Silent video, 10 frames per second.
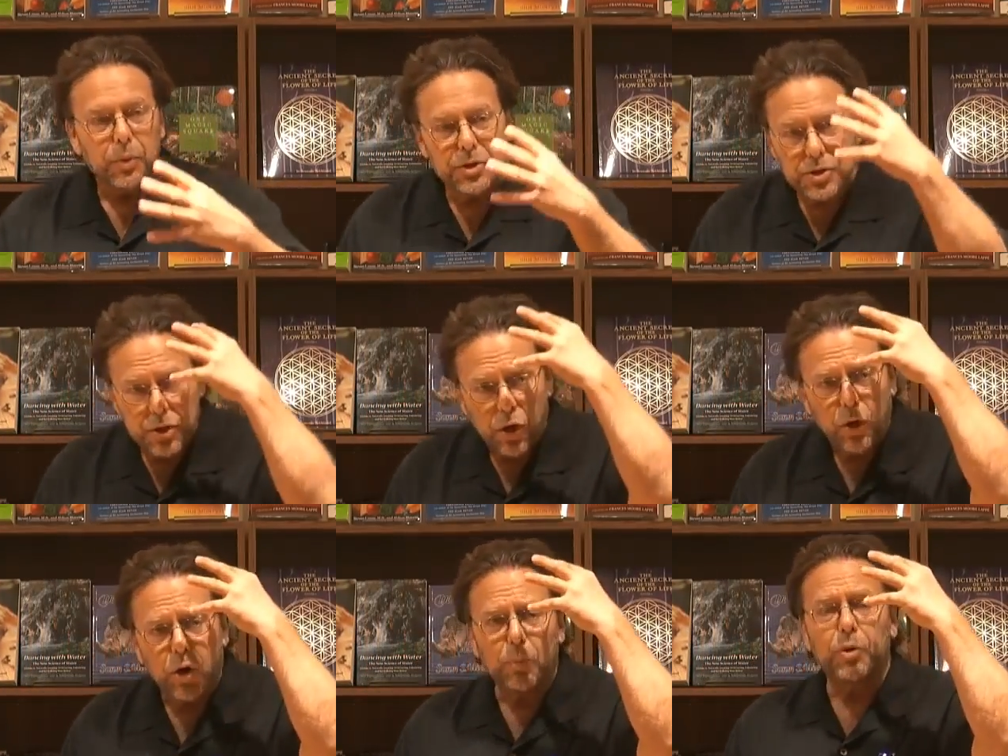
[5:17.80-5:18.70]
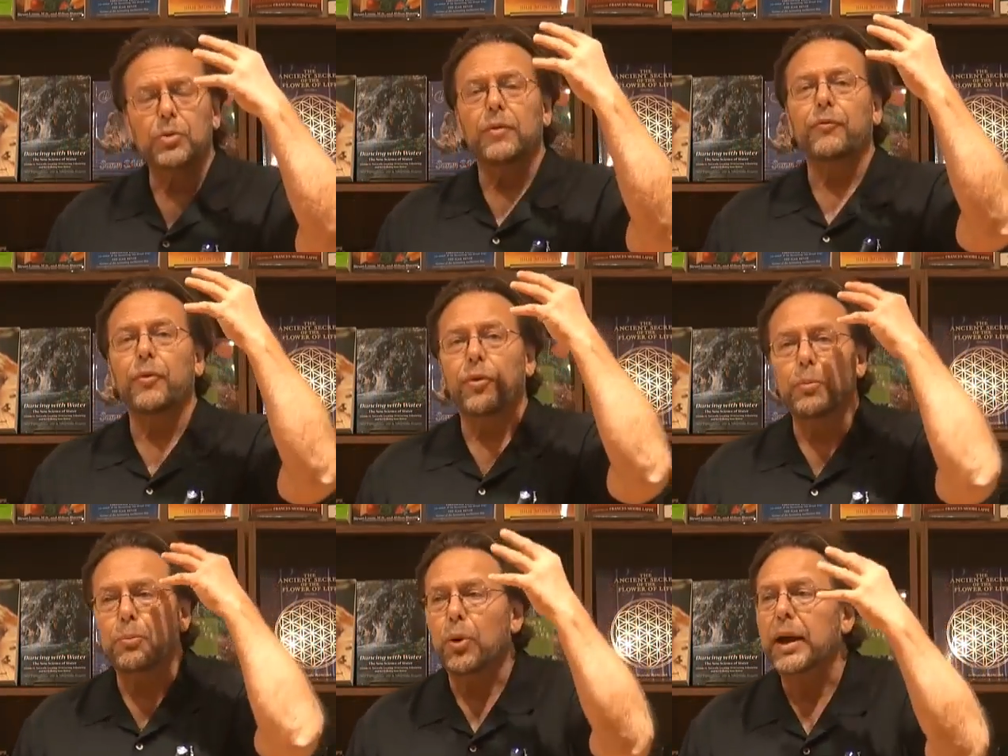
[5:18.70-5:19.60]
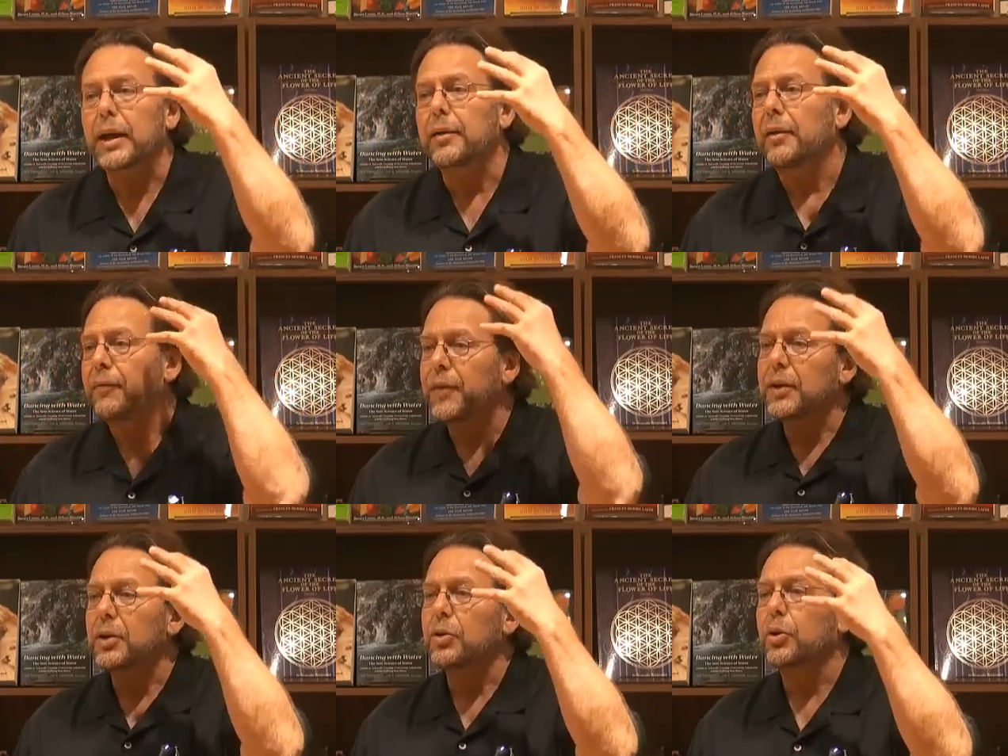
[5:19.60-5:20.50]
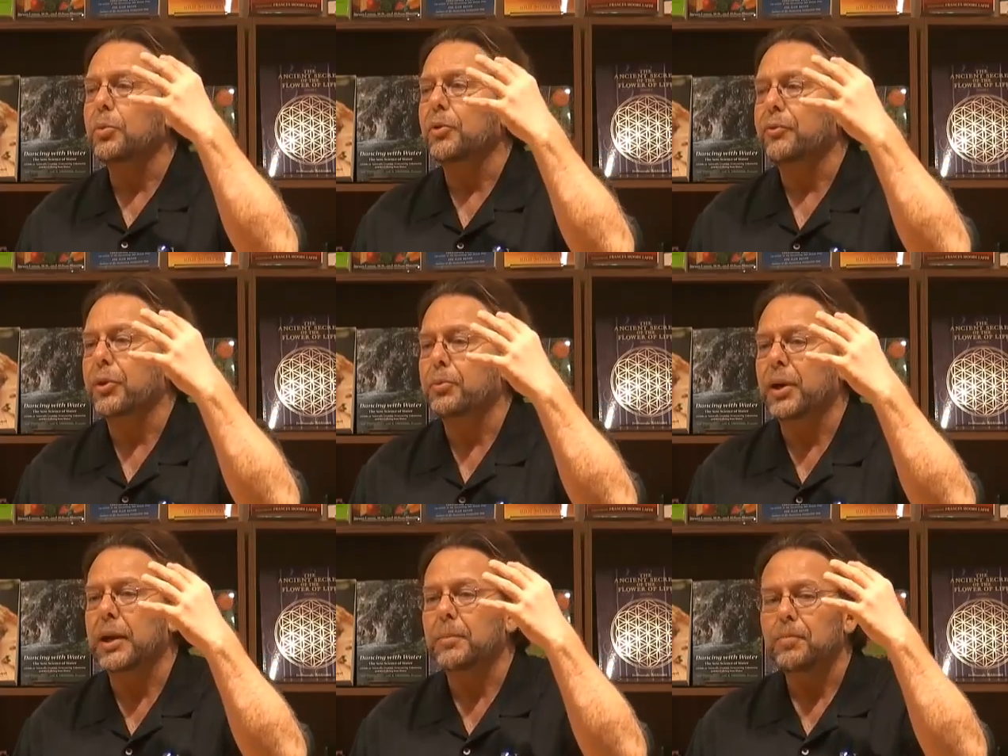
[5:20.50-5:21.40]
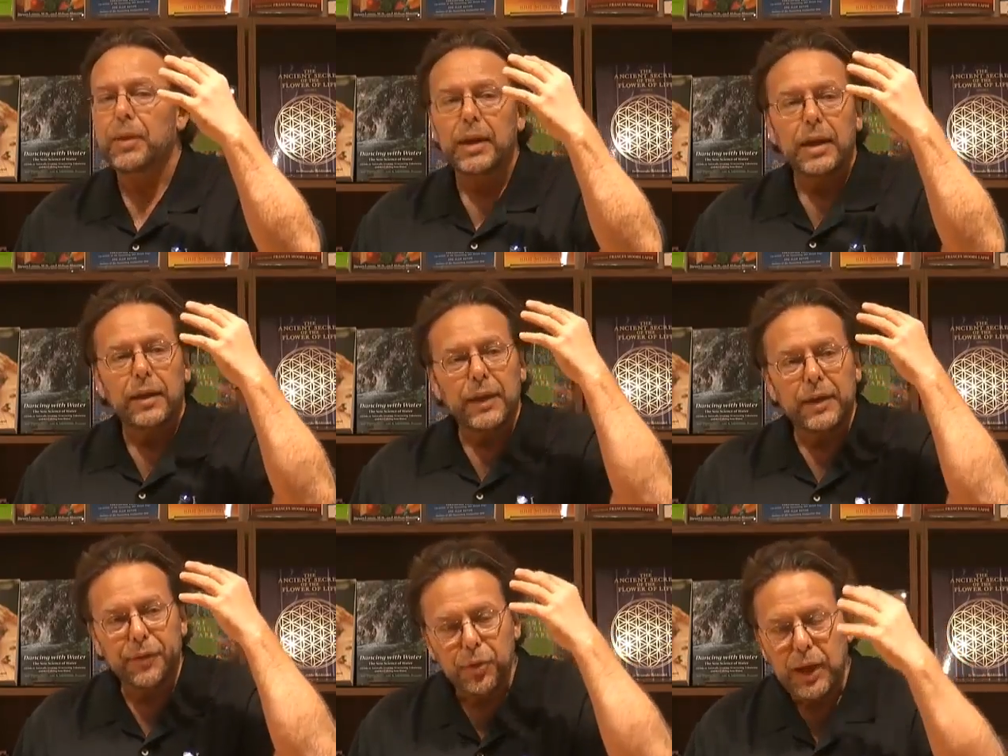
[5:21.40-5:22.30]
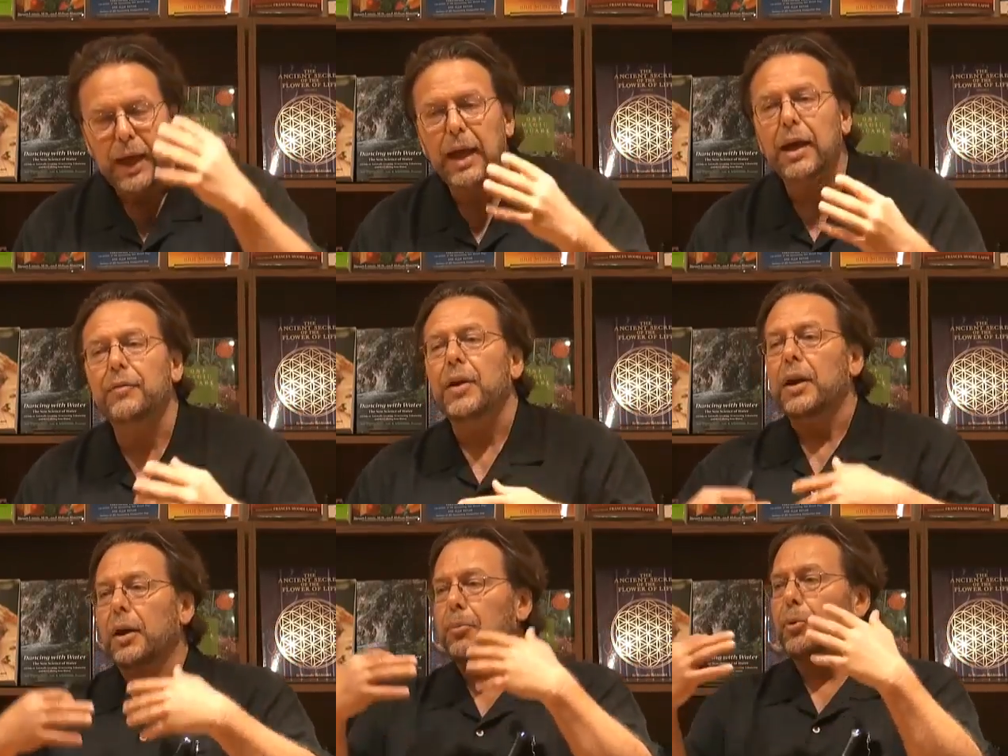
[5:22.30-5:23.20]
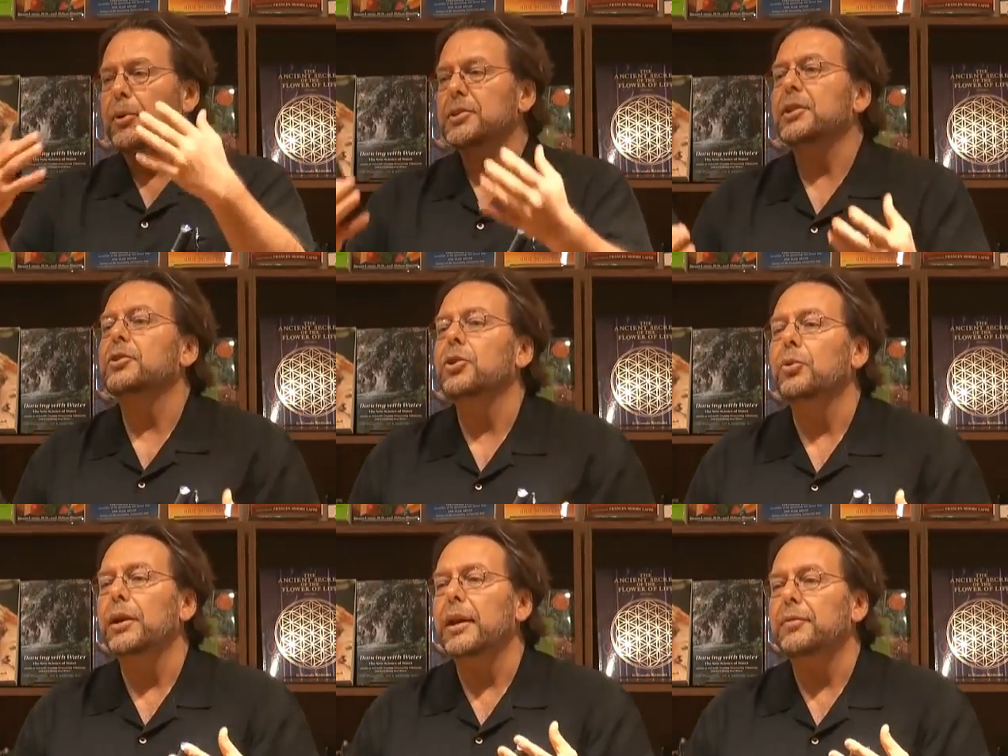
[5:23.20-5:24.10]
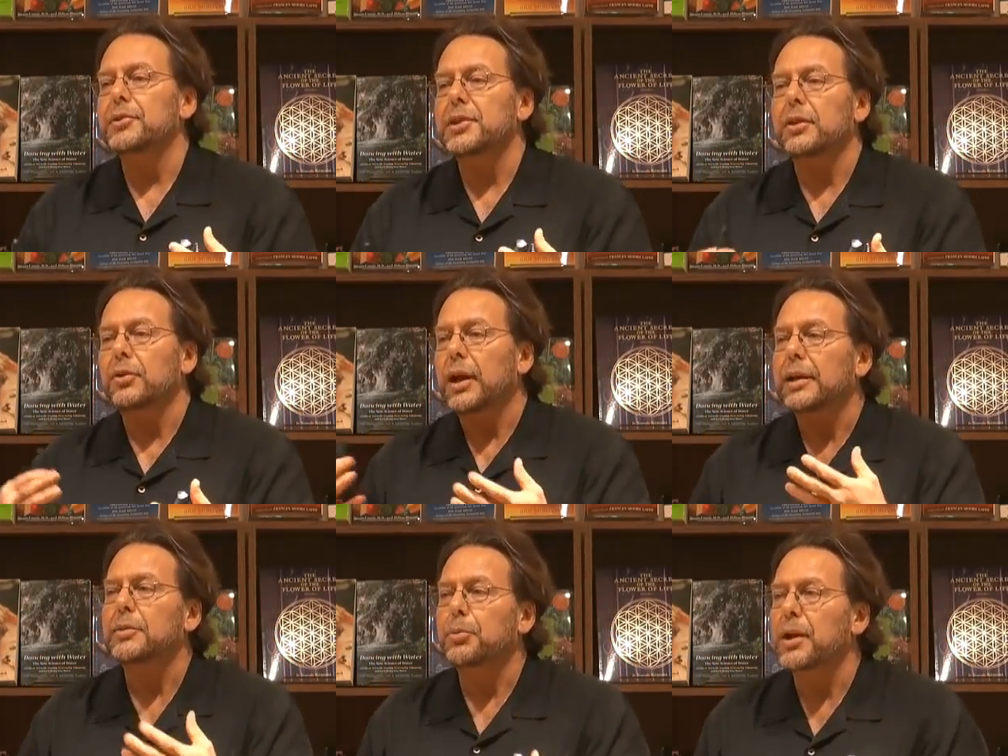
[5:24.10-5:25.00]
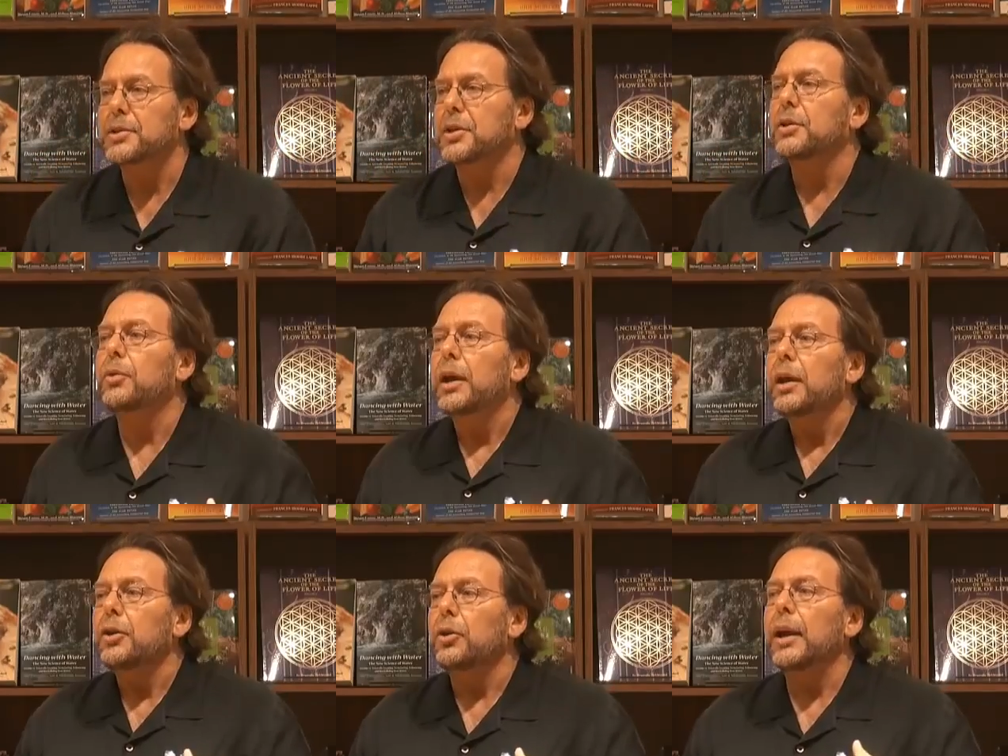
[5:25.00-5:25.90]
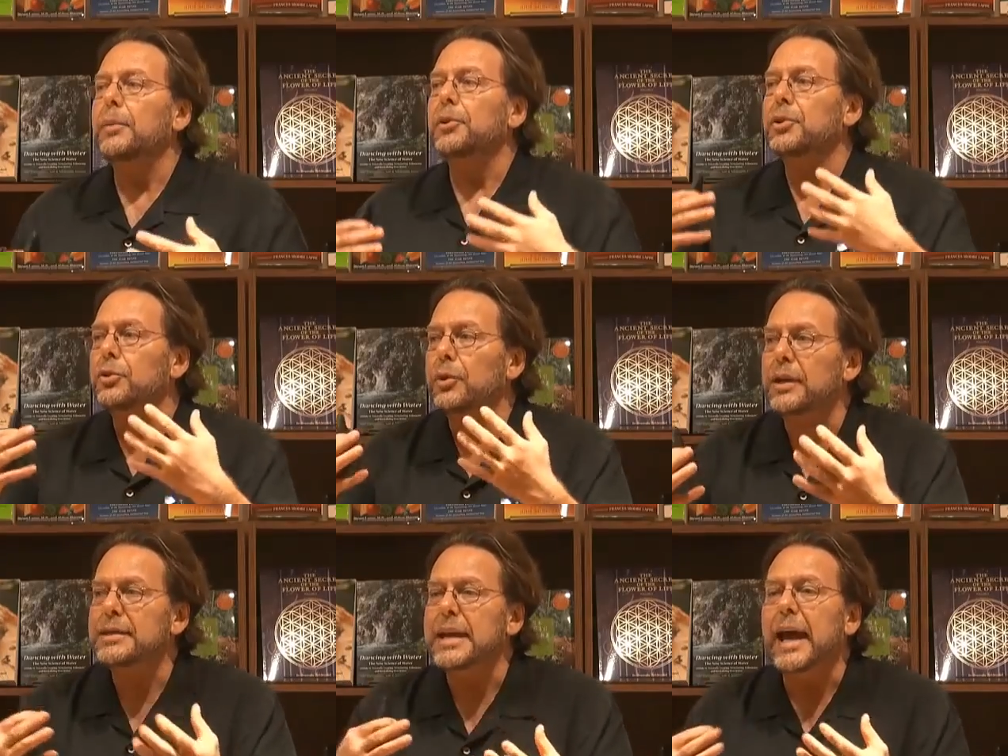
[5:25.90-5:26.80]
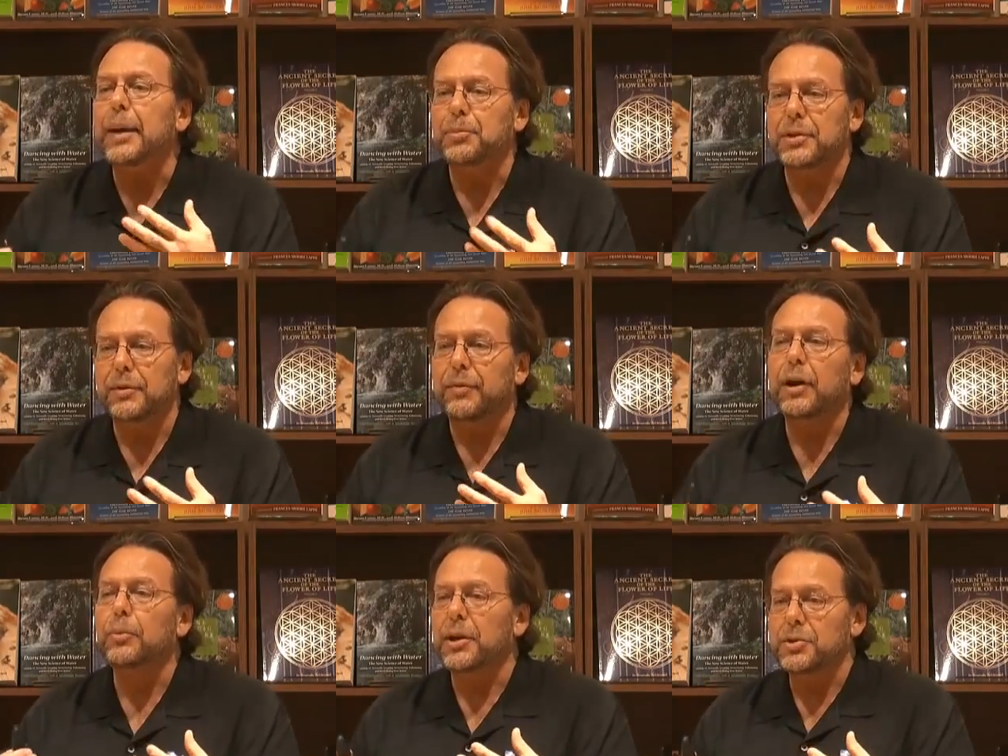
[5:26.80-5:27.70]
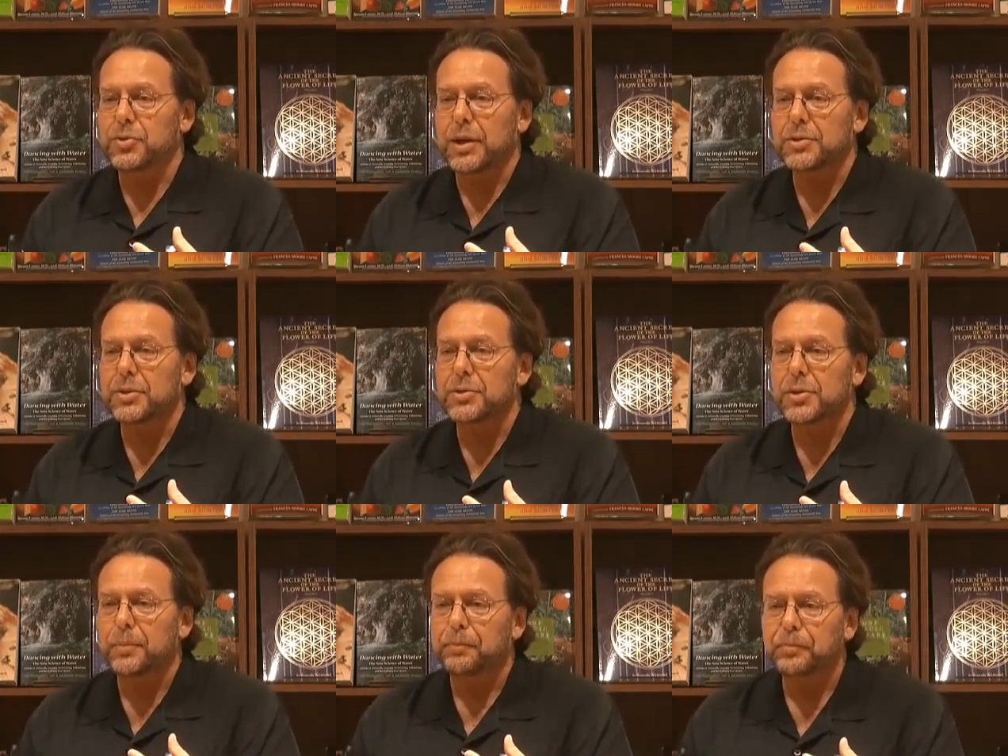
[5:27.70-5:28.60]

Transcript: which is a hormone for the brain, a feel-good hormone for the brain, that if you have appropriate serotonin levels, that you're not depressed and you're able to adapt to environmental stressors,